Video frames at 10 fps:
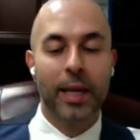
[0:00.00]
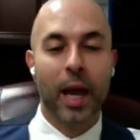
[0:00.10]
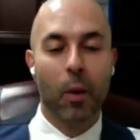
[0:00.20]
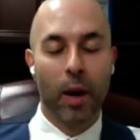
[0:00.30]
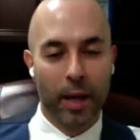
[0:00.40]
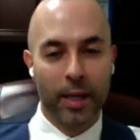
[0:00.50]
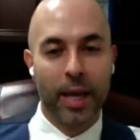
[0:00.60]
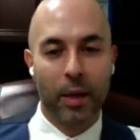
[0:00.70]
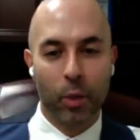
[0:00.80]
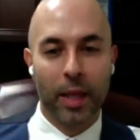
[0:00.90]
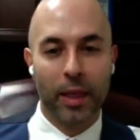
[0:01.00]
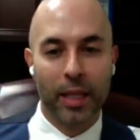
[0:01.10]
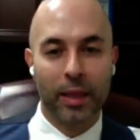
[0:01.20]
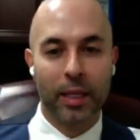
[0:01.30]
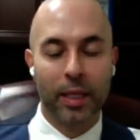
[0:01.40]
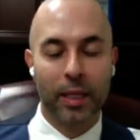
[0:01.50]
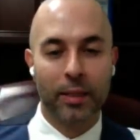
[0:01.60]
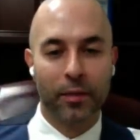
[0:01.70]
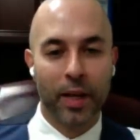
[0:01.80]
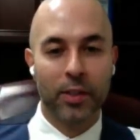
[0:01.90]
Now, again, what I think
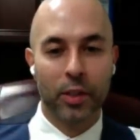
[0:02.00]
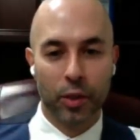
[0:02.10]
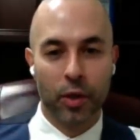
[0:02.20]
the defense